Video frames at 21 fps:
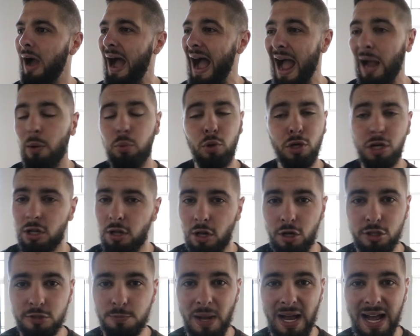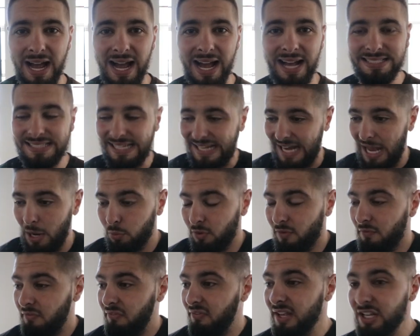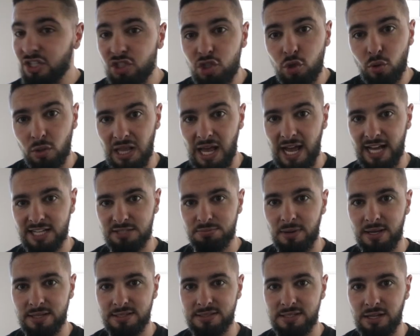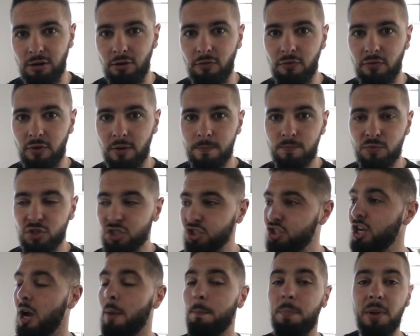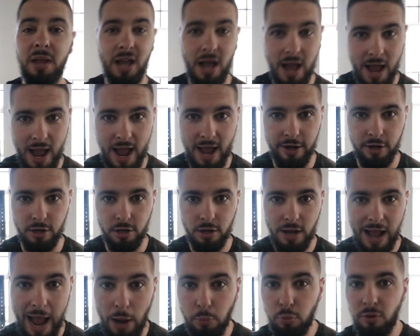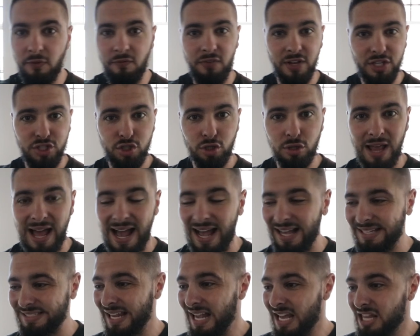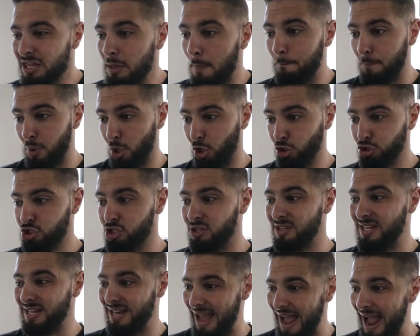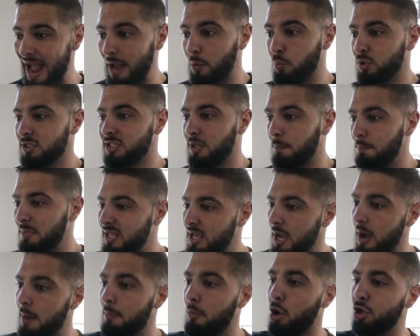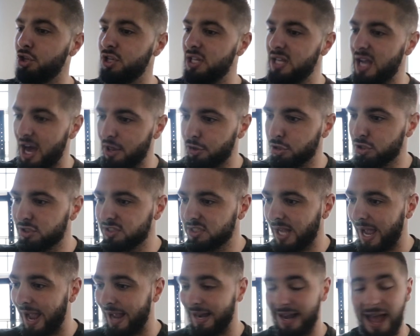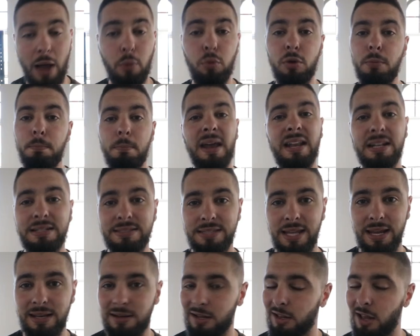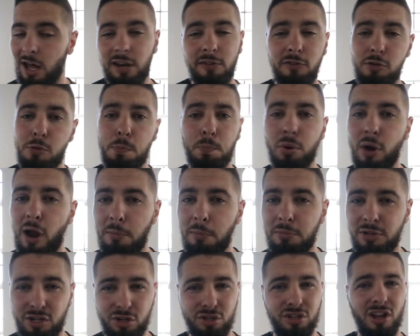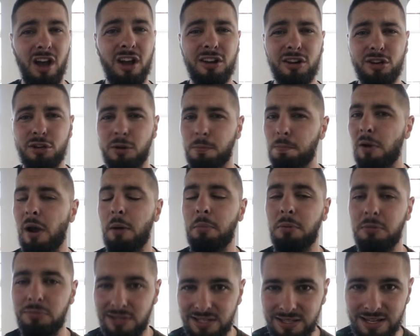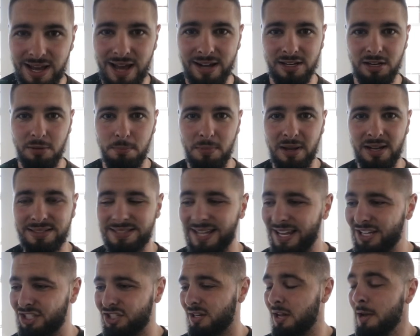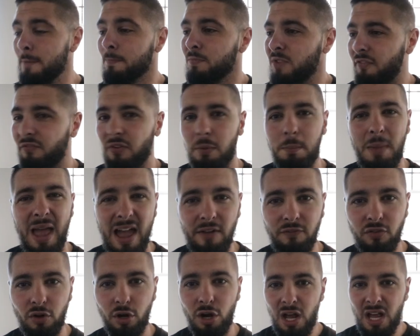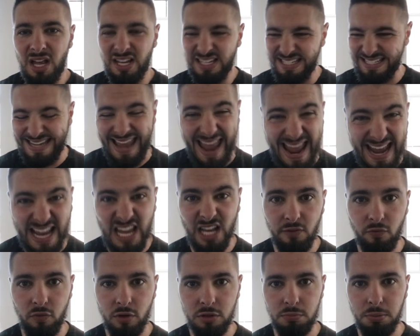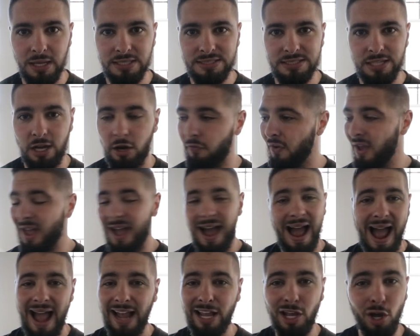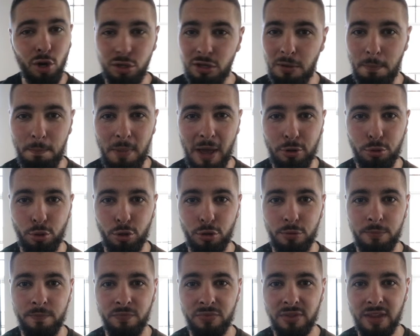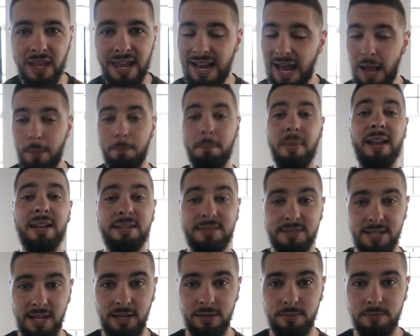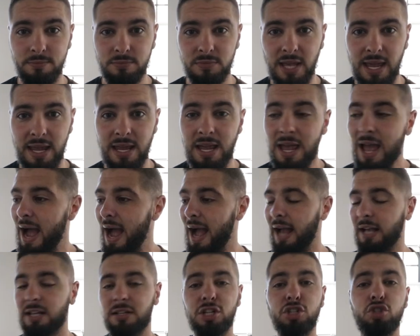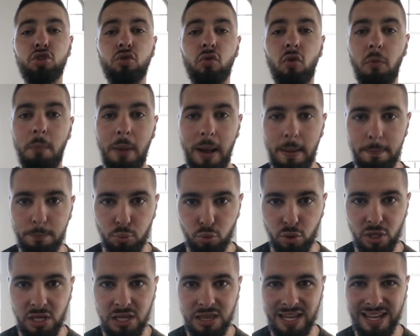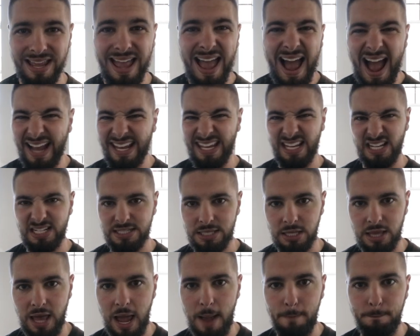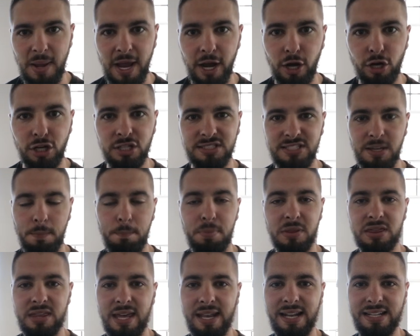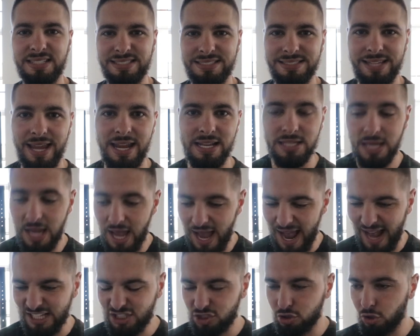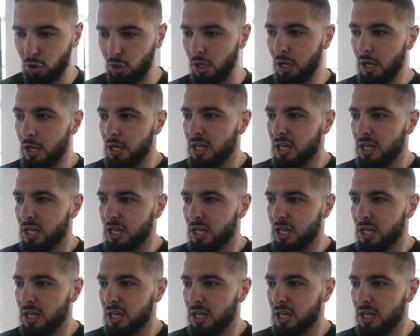I would close my eyes and I would visualize myself jumping higher. I would visualize the person that I want to become on the other side. I would meditate. A lot of you, you're younger, you're probably not into meditation. If I'm ever negative with myself, I go in the bedroom and I meditate, okay? I control my breathing. I get into that parasympathetic state. I start